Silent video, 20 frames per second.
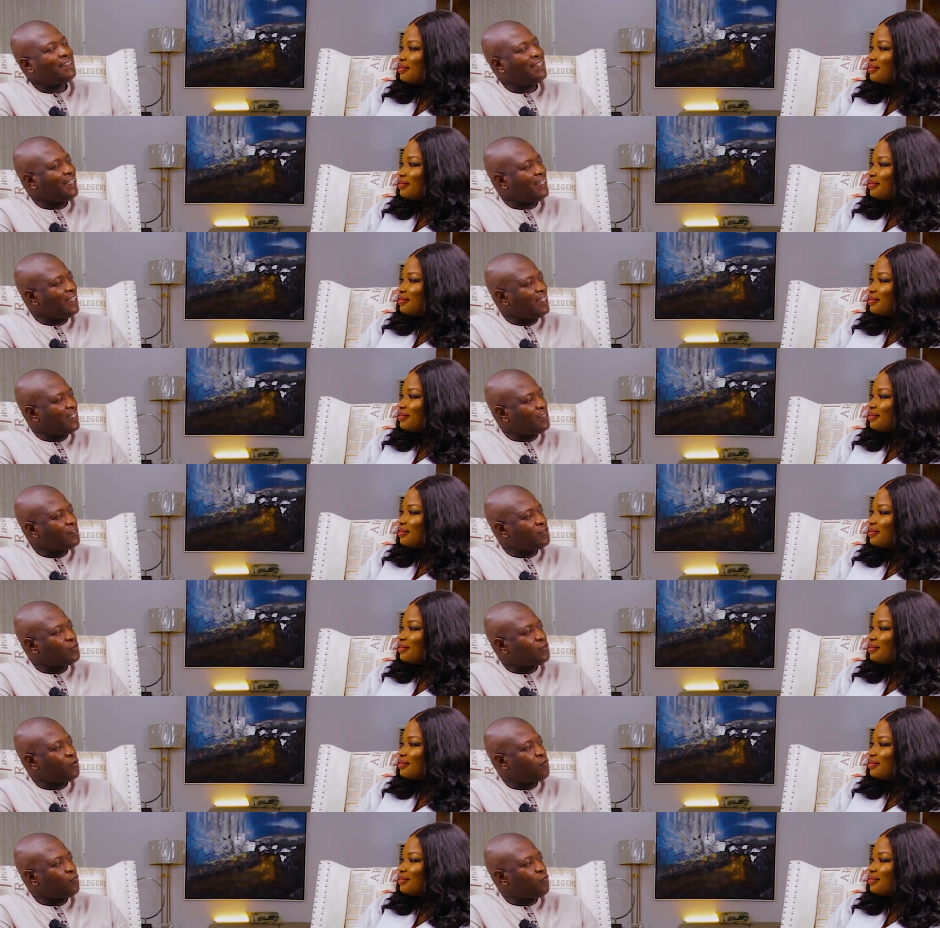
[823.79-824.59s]
Speaker 1: think it
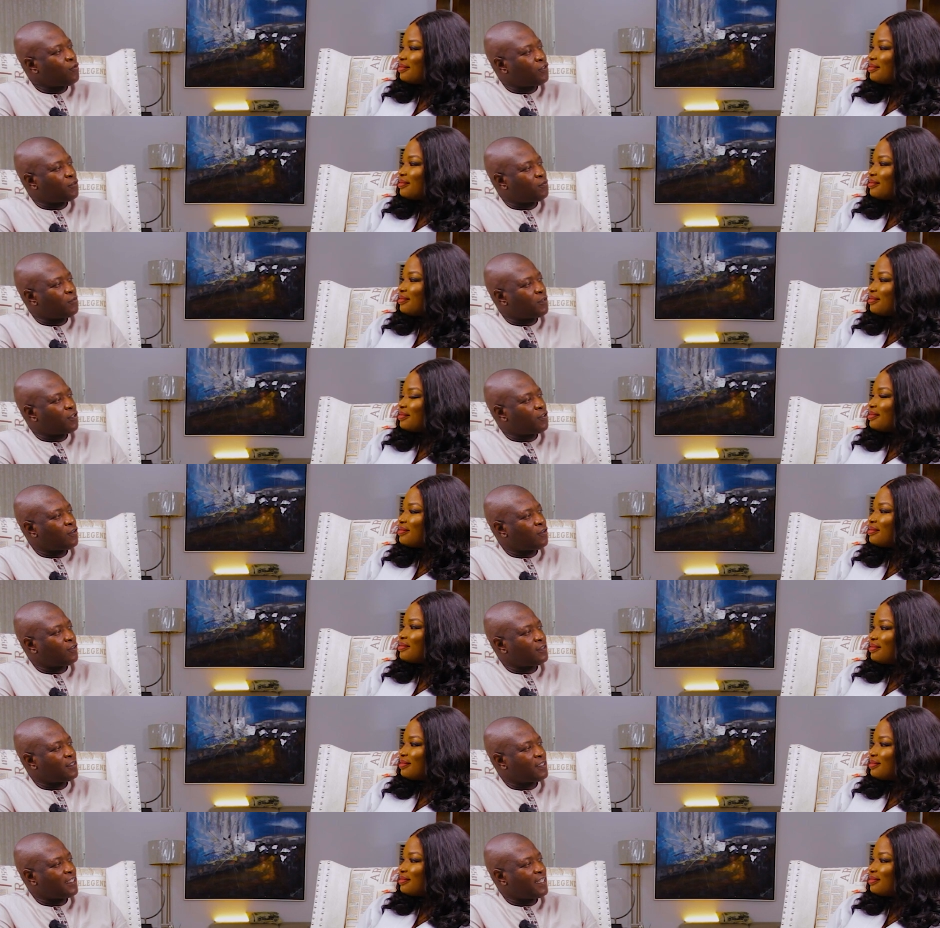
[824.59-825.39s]
so much
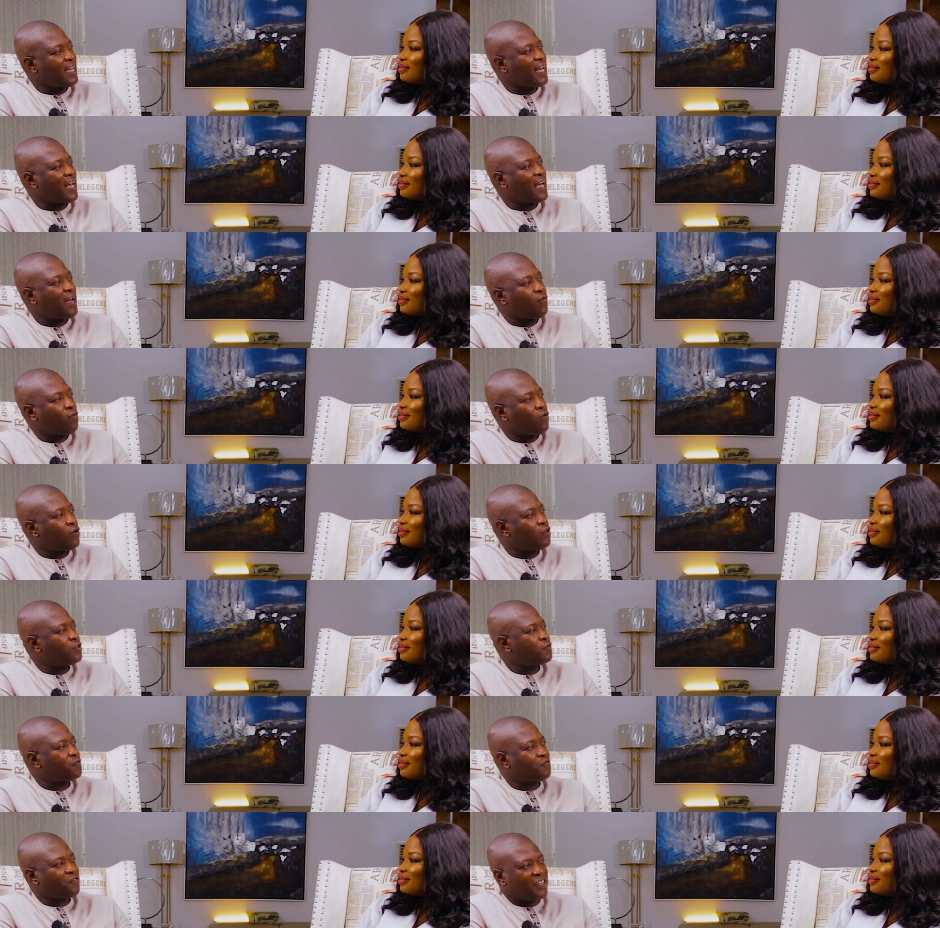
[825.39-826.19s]
because here I
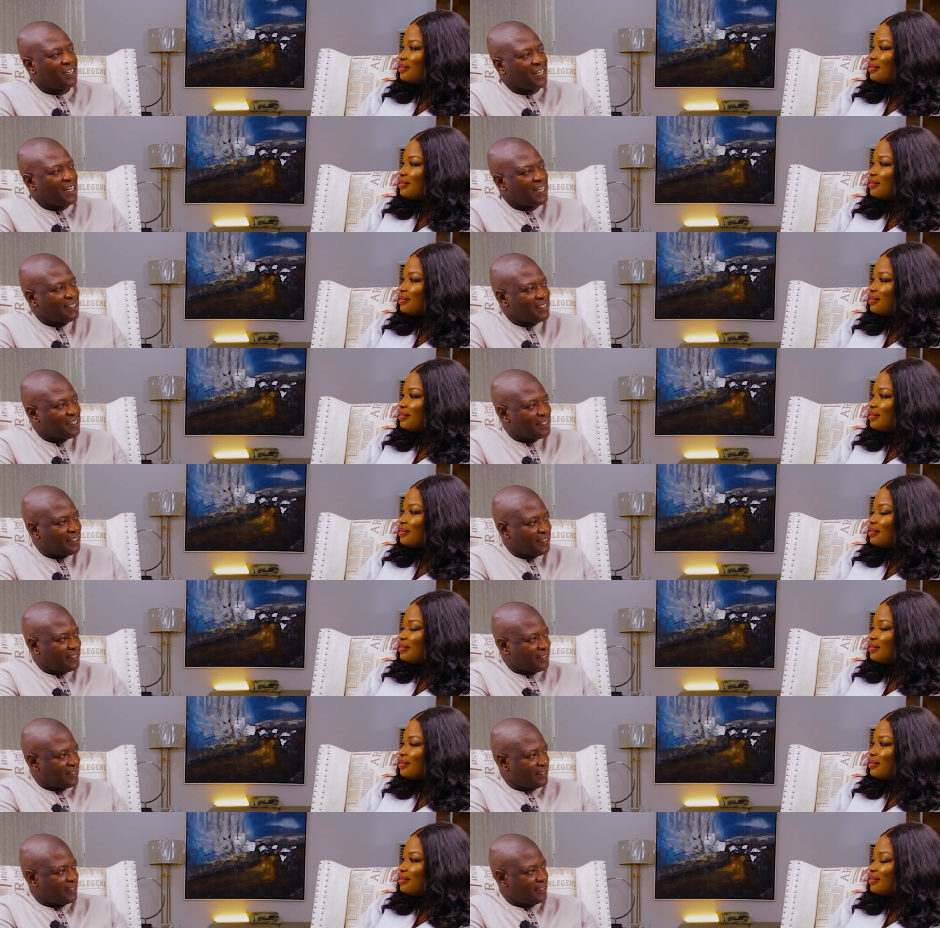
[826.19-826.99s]
was
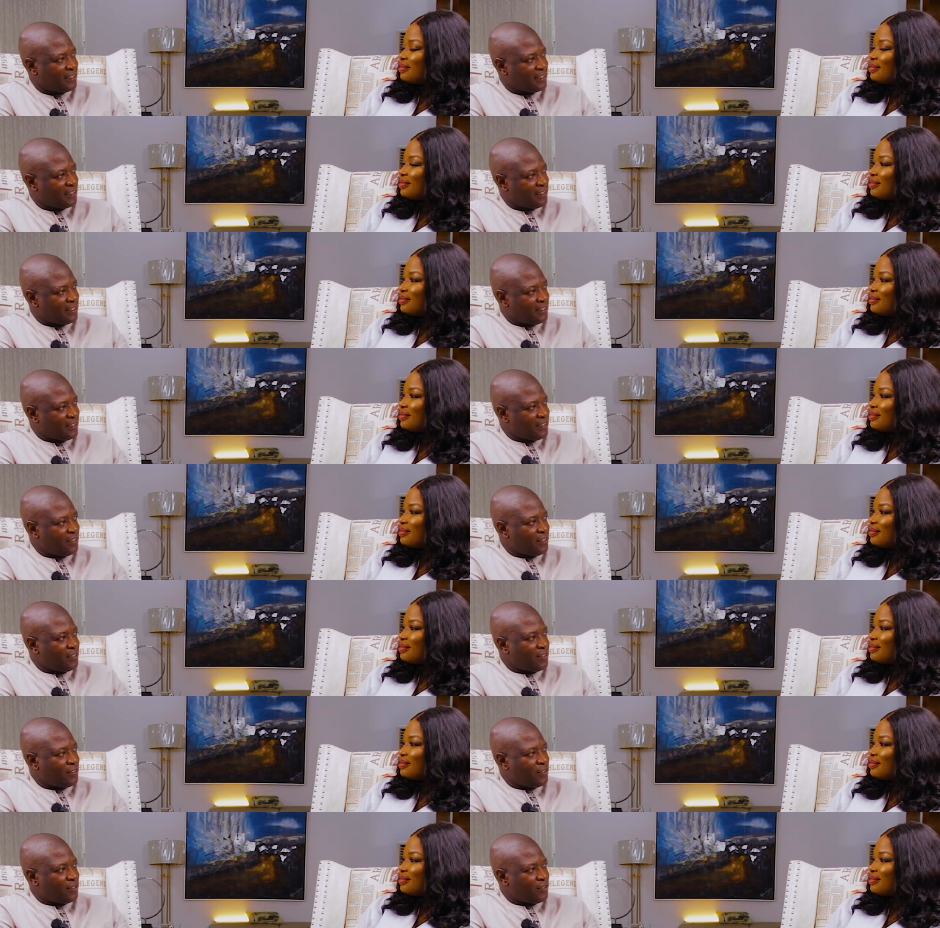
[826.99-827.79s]
freelancing.
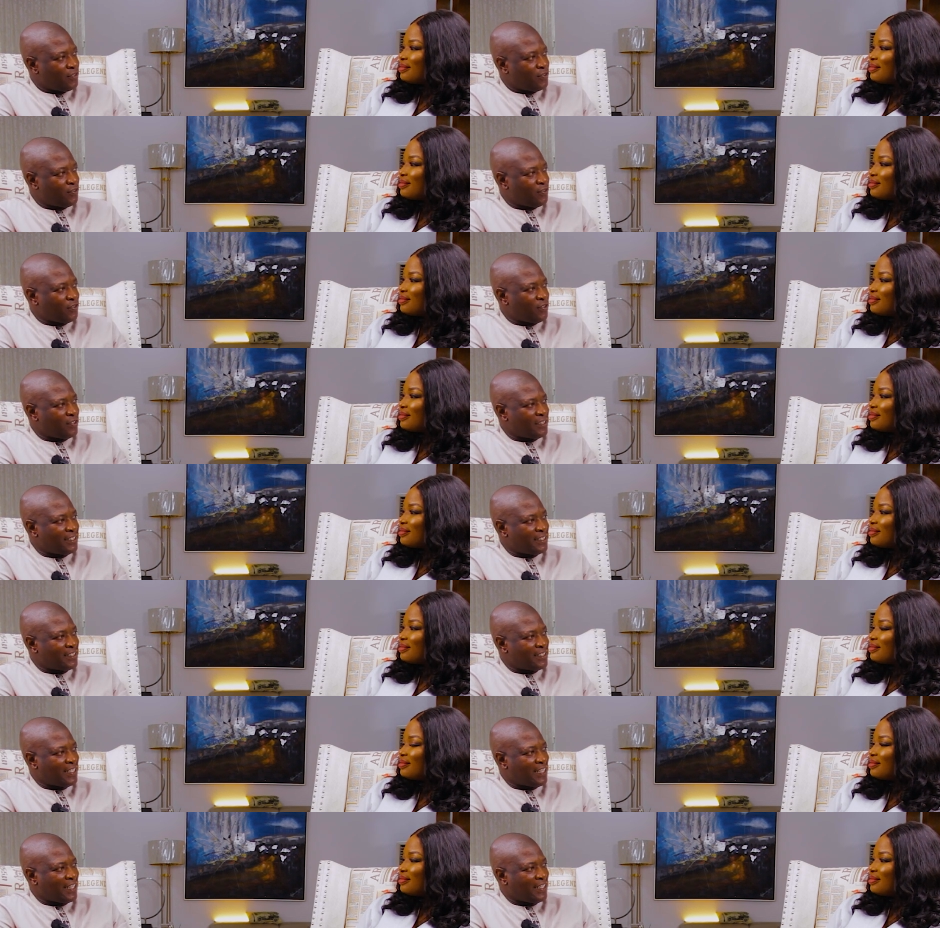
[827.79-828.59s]
Mm. Do you
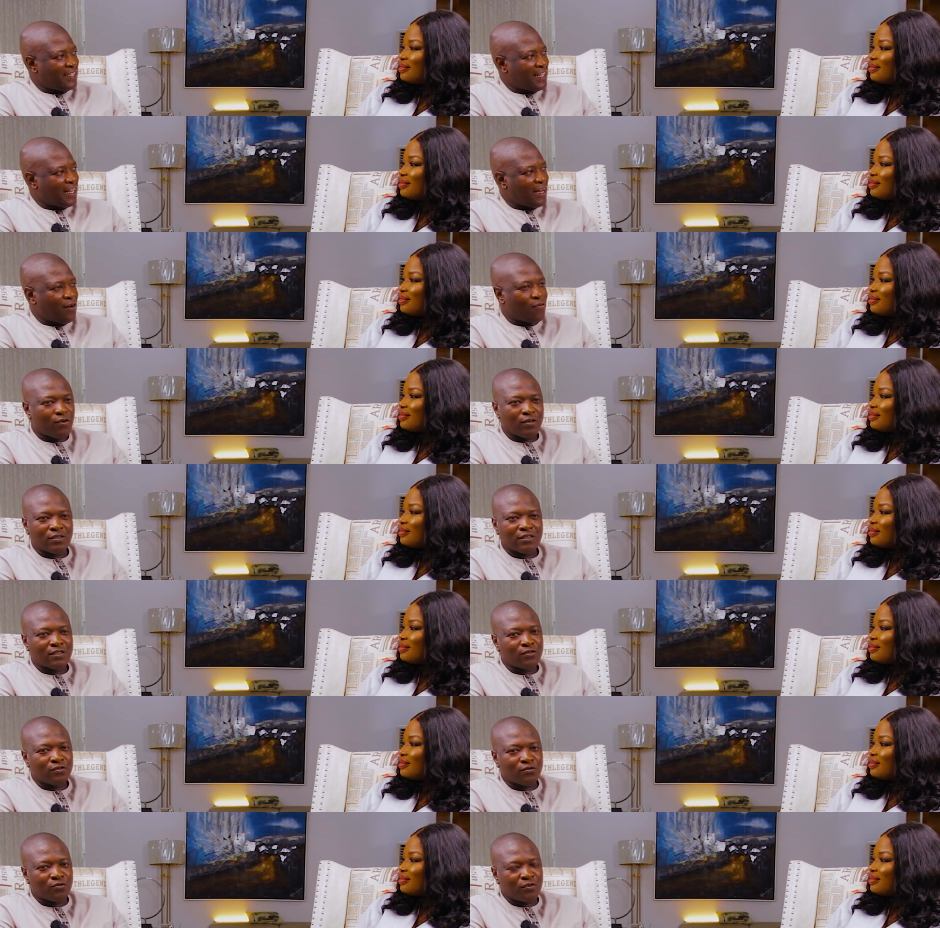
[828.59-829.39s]
understand? I
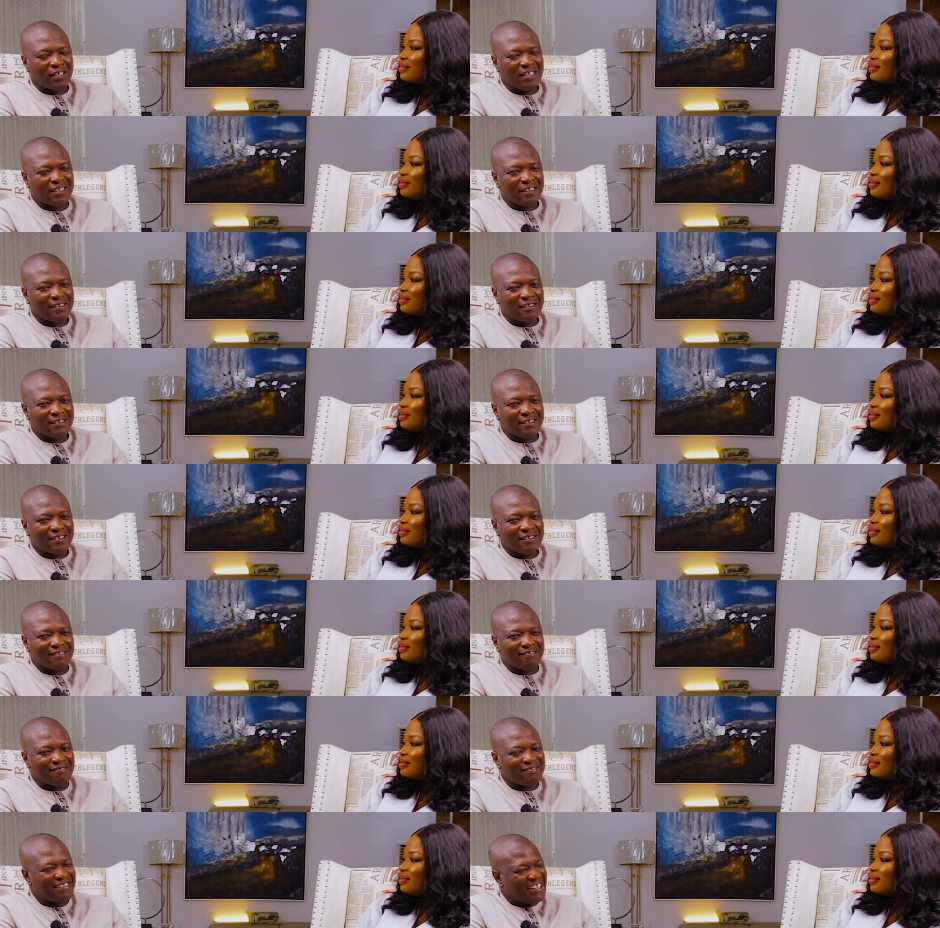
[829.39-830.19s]
wasn't doing
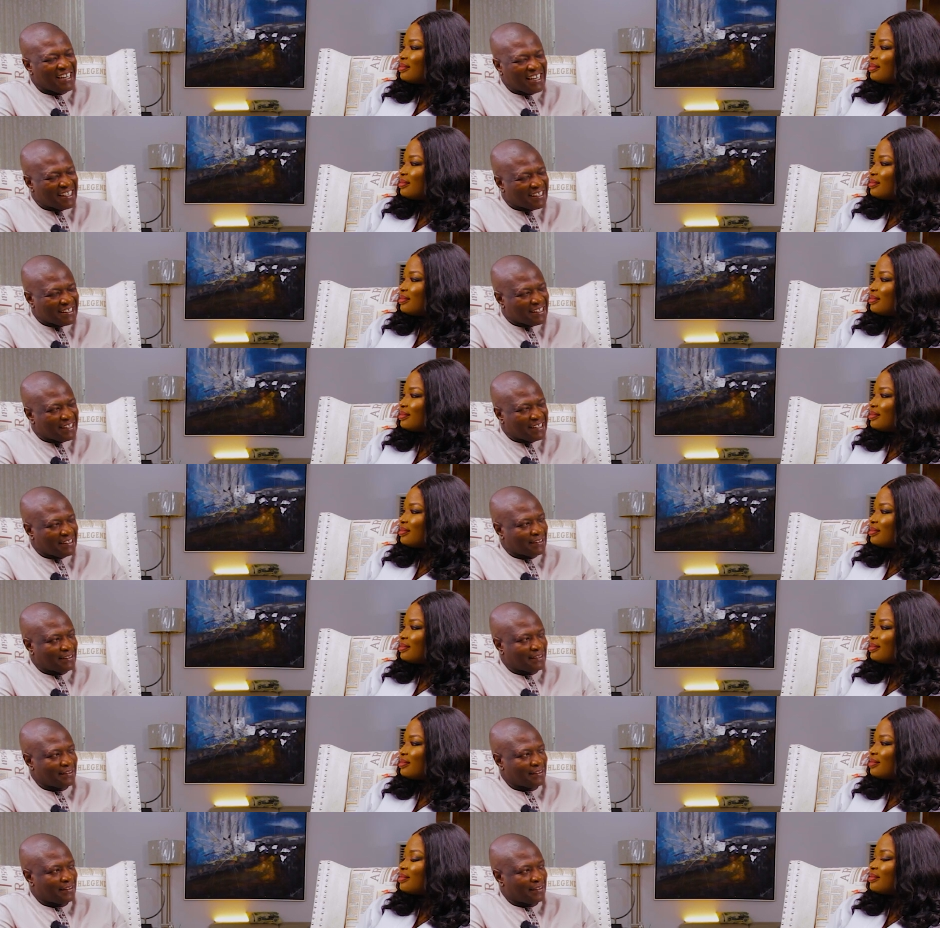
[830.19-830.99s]
real
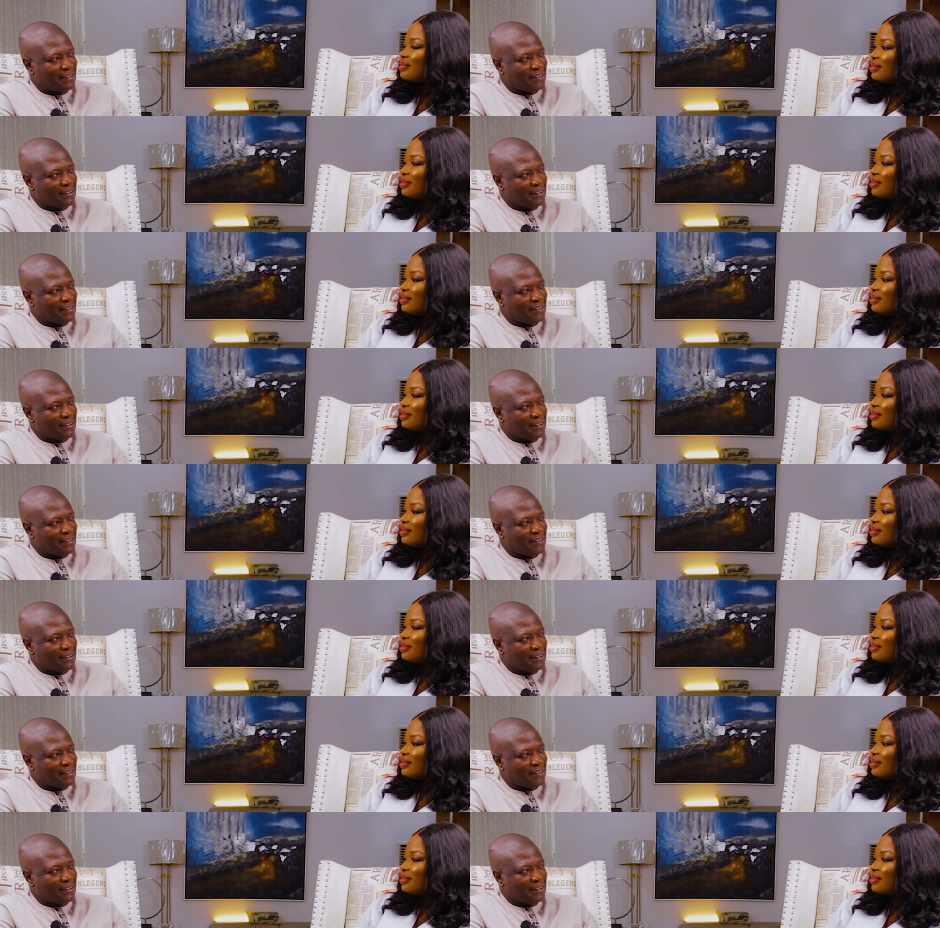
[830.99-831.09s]
estate.